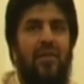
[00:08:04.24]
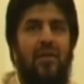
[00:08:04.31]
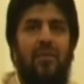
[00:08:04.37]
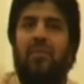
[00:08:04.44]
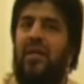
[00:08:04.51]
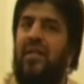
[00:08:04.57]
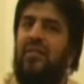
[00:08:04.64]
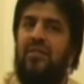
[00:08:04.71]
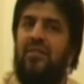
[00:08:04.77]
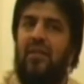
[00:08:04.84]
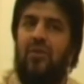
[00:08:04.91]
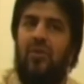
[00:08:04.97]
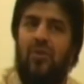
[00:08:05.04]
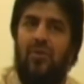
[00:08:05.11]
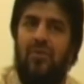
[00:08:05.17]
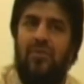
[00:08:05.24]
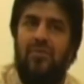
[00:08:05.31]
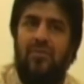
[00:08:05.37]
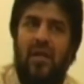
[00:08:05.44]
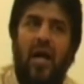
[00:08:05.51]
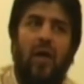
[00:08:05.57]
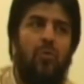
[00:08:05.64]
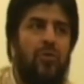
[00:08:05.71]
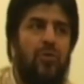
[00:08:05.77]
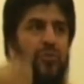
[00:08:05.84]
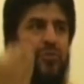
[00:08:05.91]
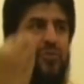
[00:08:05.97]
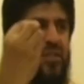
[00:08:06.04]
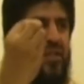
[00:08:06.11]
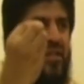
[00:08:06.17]
But he said, no, I want
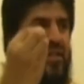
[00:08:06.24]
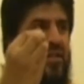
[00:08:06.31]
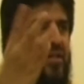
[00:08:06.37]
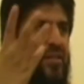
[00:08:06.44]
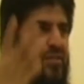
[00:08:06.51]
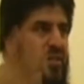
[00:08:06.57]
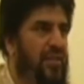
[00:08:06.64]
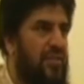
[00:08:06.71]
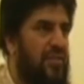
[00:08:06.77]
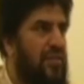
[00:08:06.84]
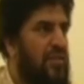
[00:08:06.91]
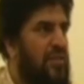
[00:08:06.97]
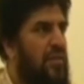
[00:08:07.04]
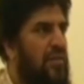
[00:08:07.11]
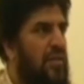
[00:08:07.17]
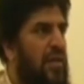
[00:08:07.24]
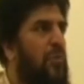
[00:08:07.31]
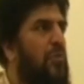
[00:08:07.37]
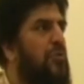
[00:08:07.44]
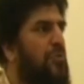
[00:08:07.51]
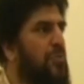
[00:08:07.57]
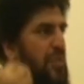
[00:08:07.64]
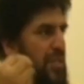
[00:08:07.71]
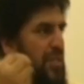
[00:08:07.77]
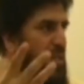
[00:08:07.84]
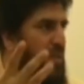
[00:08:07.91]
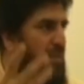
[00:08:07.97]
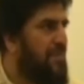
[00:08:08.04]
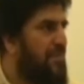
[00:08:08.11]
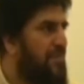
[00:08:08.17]
to see Yazid. I want to meet
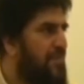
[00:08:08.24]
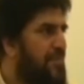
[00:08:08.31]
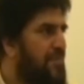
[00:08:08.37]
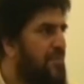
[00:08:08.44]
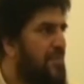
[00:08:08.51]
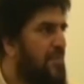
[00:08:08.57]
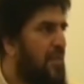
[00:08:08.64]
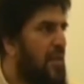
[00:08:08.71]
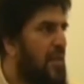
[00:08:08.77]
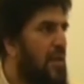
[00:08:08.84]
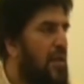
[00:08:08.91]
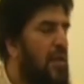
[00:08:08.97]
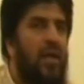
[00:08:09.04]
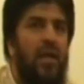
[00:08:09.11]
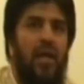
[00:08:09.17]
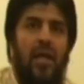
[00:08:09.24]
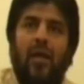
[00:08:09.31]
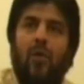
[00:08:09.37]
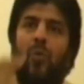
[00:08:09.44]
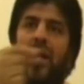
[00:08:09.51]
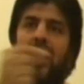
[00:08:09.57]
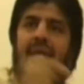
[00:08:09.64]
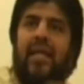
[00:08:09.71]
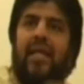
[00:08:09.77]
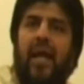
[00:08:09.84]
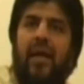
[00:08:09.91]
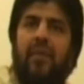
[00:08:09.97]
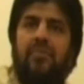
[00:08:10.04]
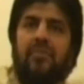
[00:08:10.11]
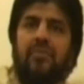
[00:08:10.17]
him. When he
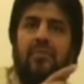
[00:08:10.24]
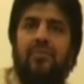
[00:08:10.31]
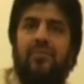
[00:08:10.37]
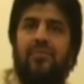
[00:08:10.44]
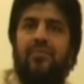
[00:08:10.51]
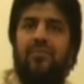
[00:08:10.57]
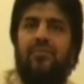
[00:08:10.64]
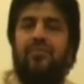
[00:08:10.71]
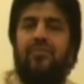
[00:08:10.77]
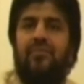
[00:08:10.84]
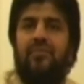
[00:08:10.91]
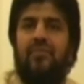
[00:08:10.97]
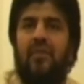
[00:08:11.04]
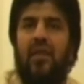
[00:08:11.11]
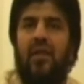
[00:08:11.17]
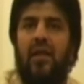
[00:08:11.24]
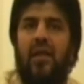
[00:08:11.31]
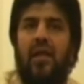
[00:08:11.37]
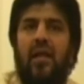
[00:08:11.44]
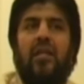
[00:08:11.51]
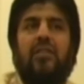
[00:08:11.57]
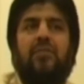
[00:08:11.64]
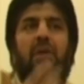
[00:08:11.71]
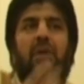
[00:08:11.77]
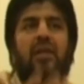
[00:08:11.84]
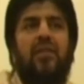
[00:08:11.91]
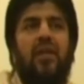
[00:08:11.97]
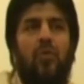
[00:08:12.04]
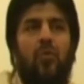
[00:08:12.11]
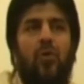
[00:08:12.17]
came, his
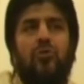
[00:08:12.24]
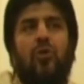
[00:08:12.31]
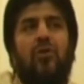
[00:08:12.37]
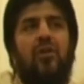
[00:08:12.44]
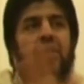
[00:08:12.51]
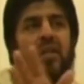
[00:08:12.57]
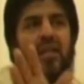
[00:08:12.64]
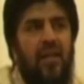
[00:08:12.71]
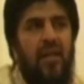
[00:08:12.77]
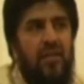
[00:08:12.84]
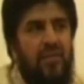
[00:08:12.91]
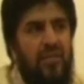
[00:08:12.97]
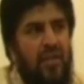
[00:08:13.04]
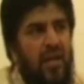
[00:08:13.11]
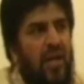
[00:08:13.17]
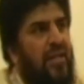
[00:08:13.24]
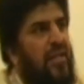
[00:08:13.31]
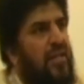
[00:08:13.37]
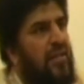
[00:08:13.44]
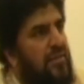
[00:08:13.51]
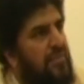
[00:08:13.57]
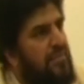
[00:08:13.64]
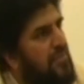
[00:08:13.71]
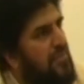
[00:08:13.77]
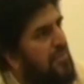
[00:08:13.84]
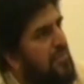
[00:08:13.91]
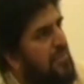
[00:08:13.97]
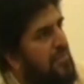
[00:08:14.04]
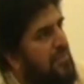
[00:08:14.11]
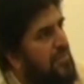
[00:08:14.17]
brother was already killed, Aqil.
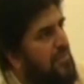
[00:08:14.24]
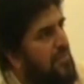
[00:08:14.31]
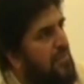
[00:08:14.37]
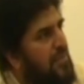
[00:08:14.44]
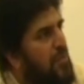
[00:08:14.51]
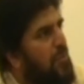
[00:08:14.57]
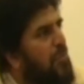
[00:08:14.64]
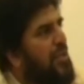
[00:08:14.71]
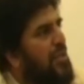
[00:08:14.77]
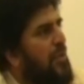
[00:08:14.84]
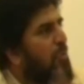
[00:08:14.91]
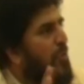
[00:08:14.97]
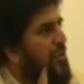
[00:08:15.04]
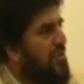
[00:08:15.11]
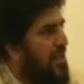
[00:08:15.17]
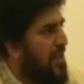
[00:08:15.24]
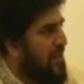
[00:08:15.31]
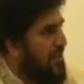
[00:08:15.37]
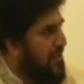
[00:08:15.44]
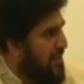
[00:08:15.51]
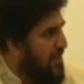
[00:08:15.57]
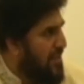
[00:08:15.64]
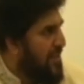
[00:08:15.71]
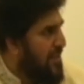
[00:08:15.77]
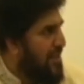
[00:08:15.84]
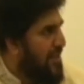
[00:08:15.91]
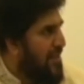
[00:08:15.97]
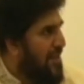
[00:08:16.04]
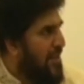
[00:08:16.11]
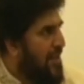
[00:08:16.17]
Muslim was killed.
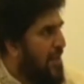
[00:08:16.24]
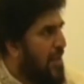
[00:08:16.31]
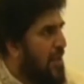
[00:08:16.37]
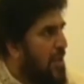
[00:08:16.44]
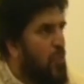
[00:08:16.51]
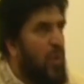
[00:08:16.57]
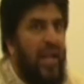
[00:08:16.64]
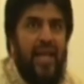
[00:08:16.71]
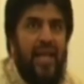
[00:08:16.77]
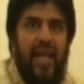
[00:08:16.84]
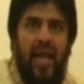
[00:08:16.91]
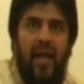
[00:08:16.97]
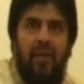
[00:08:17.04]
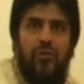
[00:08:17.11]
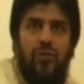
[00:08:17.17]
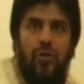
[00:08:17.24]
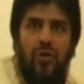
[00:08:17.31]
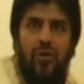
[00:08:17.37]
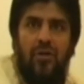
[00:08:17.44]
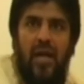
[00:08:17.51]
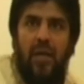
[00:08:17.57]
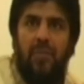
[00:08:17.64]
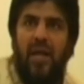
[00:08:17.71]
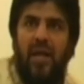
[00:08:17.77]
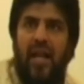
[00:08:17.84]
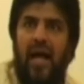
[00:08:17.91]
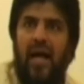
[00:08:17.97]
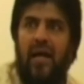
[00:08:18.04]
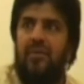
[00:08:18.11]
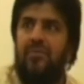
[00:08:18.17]
When he came to
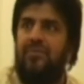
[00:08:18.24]
Karbala,